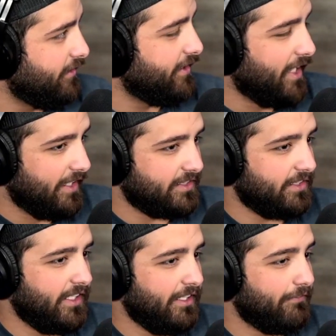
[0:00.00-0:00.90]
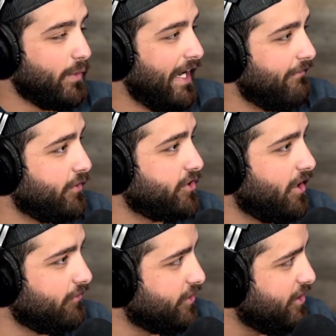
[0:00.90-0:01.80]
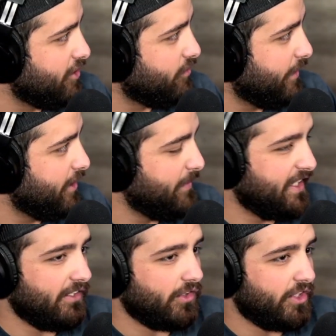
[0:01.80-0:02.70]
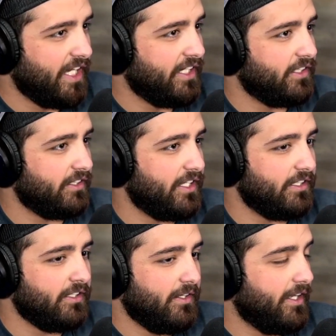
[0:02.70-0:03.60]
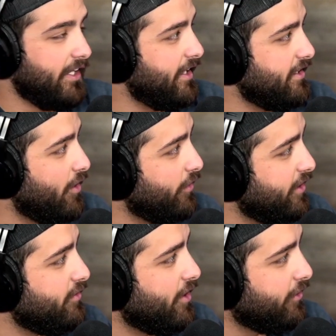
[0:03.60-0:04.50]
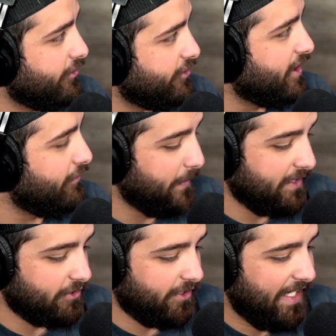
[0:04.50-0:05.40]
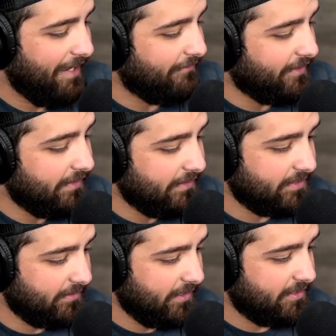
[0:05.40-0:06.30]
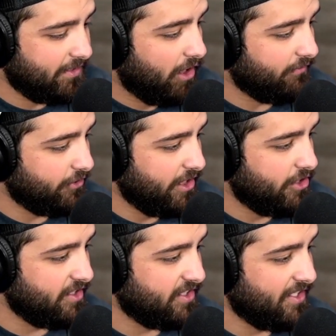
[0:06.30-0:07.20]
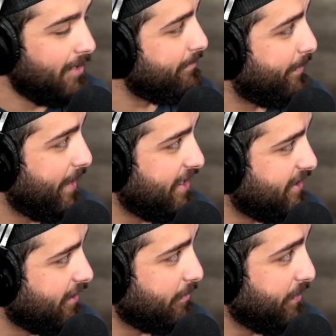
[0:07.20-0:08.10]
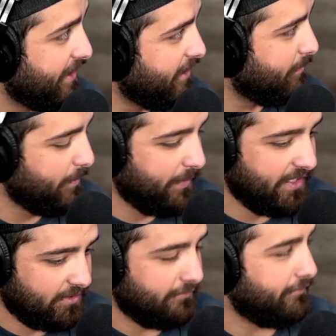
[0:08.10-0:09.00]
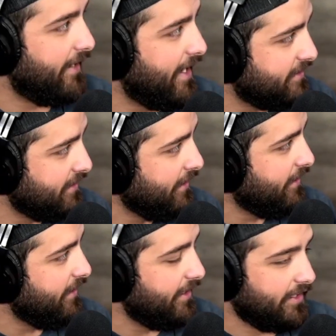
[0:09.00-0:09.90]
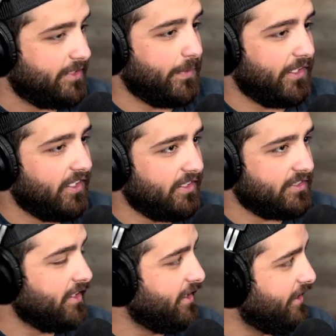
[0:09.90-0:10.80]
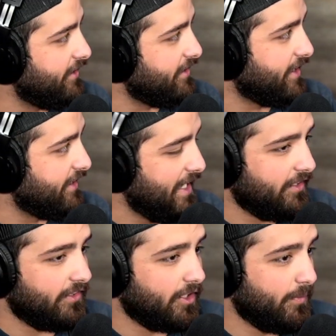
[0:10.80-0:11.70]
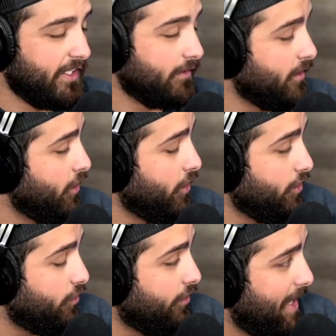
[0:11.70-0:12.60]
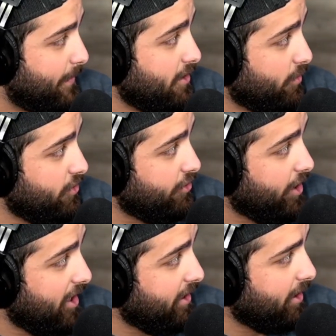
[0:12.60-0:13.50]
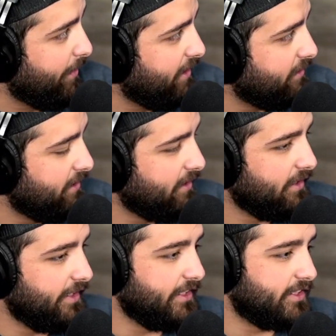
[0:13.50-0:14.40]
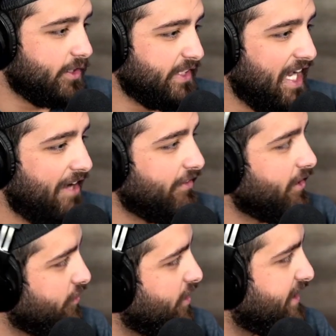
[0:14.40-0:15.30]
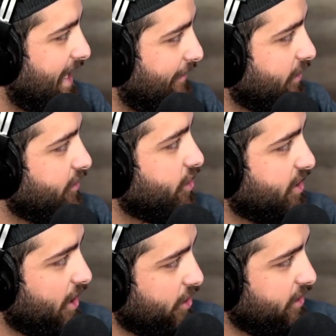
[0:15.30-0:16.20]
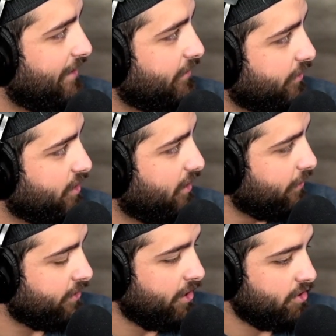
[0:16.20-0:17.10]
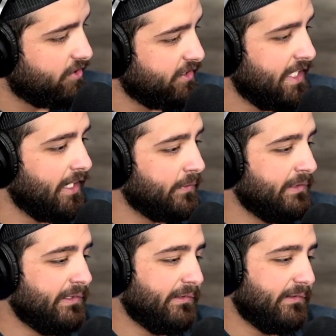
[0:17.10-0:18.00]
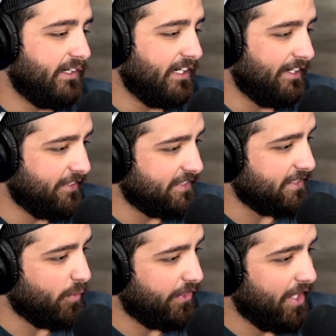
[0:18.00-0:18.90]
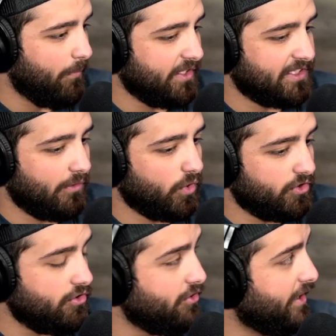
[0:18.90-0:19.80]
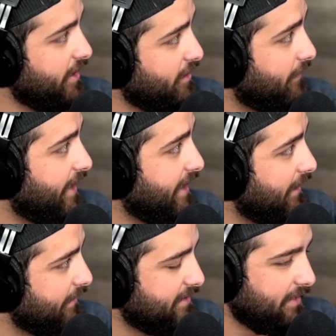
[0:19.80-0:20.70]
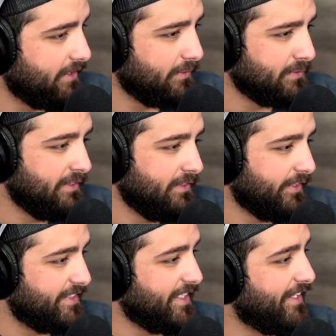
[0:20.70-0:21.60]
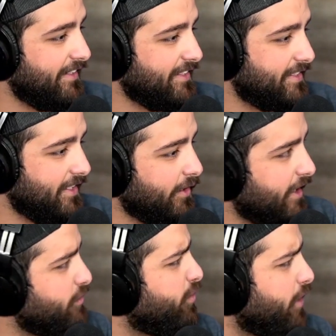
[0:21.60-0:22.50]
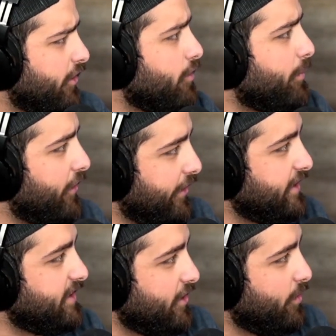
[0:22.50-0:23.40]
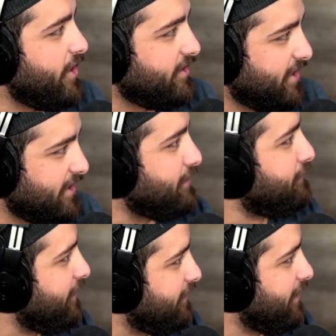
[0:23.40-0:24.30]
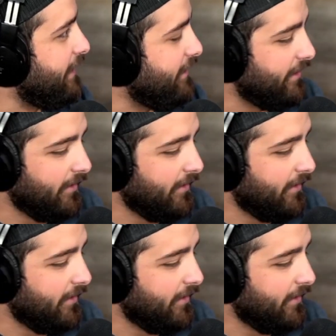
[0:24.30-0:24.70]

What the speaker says: Yes. And if you have those conversations with them and they look at it and they know that you know your stuff because you're having these conversations not based on opinion, but based on facts and experience and things like that, then they're going to be like, crap, you know what you're talking about. Mm-hmm. And so it's having those discussions, having those conversations. Now, obviously, with that being said, once you do that and you find a house, let's say that and let's work through both of these situations because it's fun, right? Like,